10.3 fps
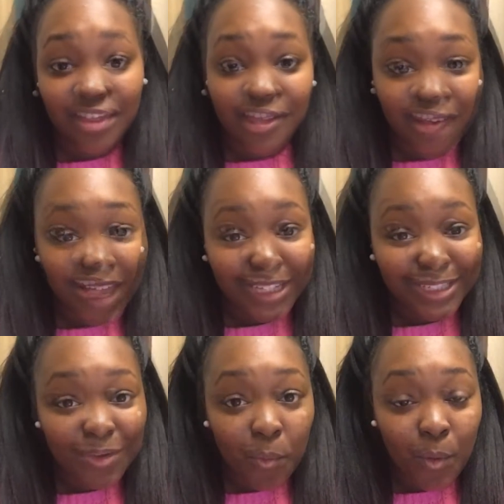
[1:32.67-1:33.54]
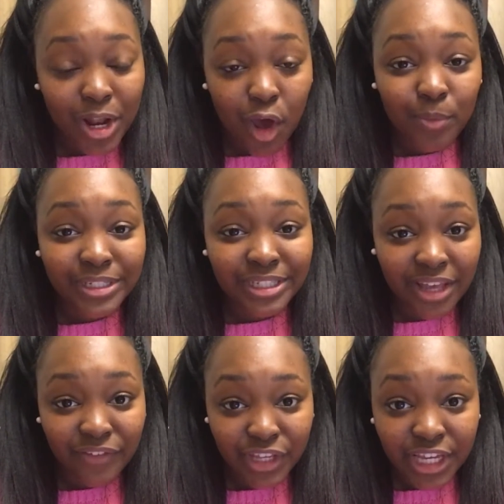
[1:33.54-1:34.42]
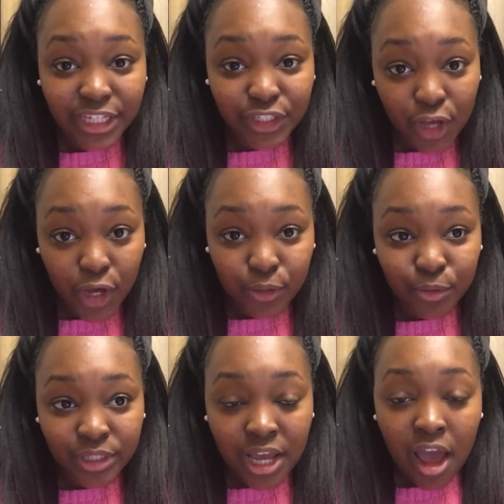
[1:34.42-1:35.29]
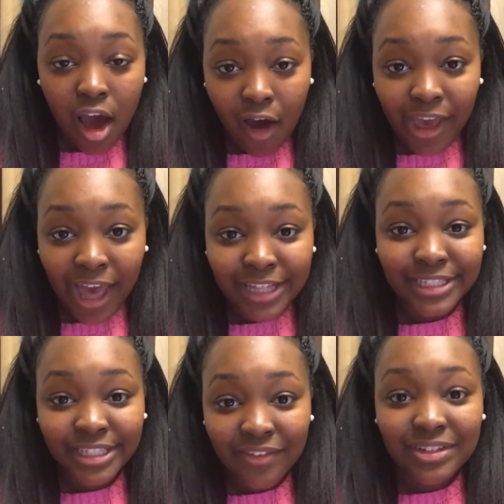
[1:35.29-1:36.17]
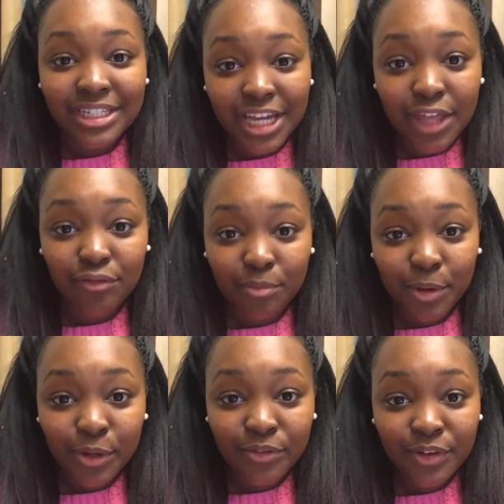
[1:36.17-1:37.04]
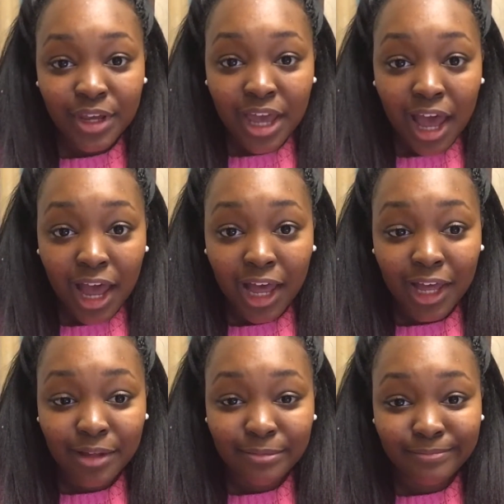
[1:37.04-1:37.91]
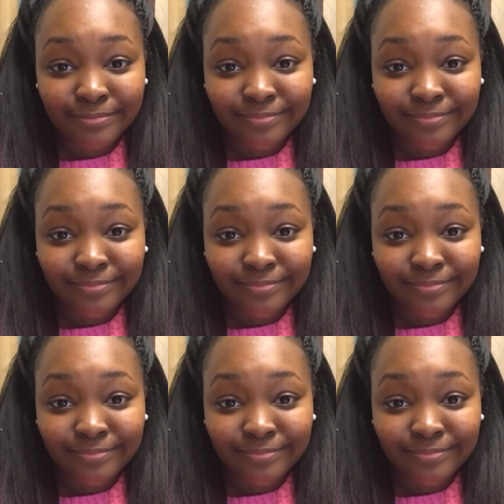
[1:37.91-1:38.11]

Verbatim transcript: Another fact, when I was seven years old, I had seven teeth removed. Um,